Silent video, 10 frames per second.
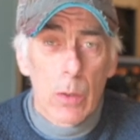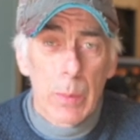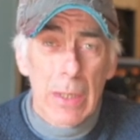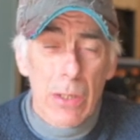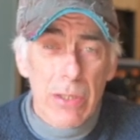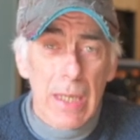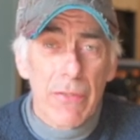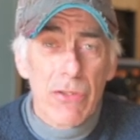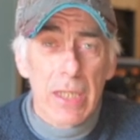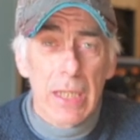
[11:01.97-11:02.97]
We also
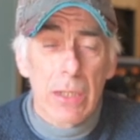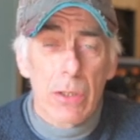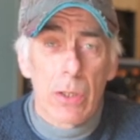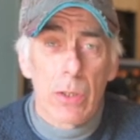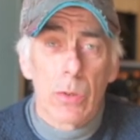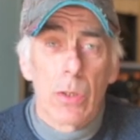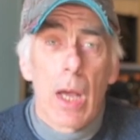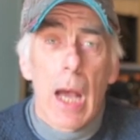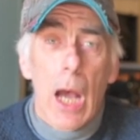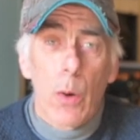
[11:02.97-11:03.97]
have seen on
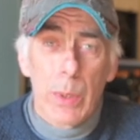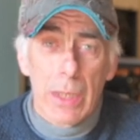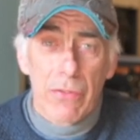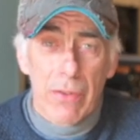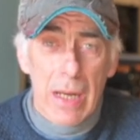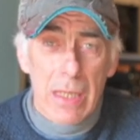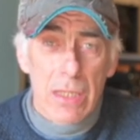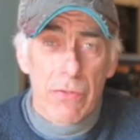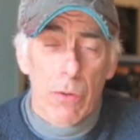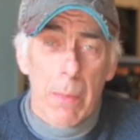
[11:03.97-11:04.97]
how we
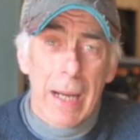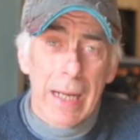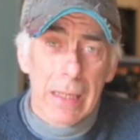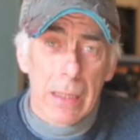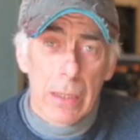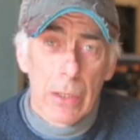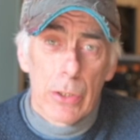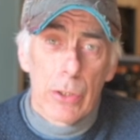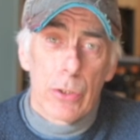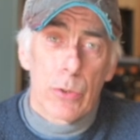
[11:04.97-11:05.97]
advance from idle
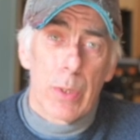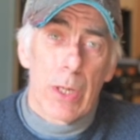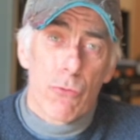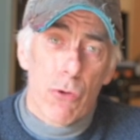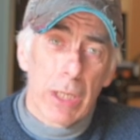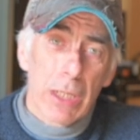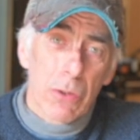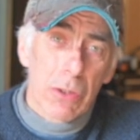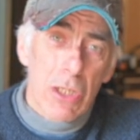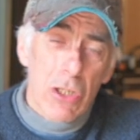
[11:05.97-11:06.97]
to a running
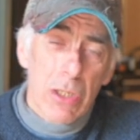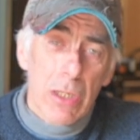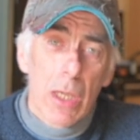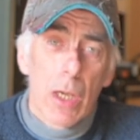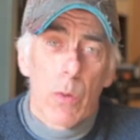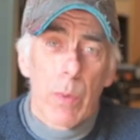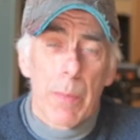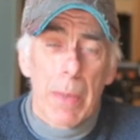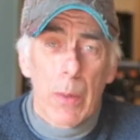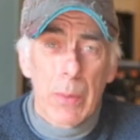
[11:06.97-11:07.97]
condition,
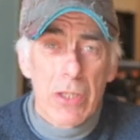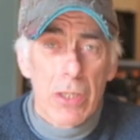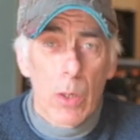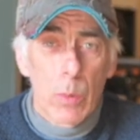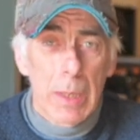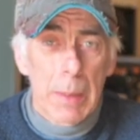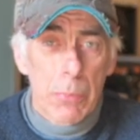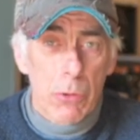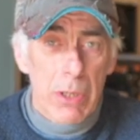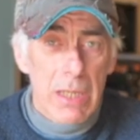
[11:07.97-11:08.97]
whereby we slowly and
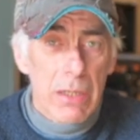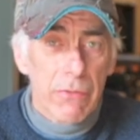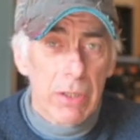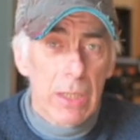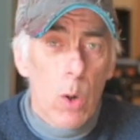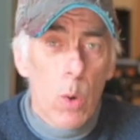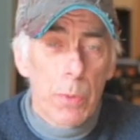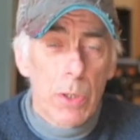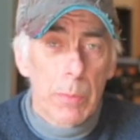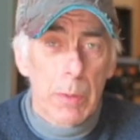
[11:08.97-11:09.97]
progressively
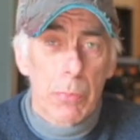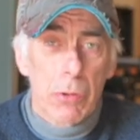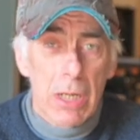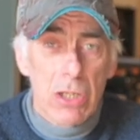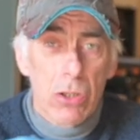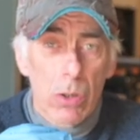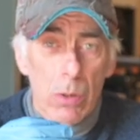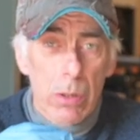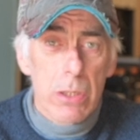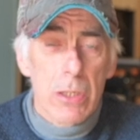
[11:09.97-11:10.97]
open up the progression
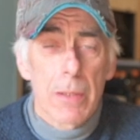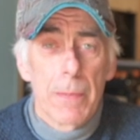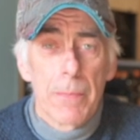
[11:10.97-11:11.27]
holes.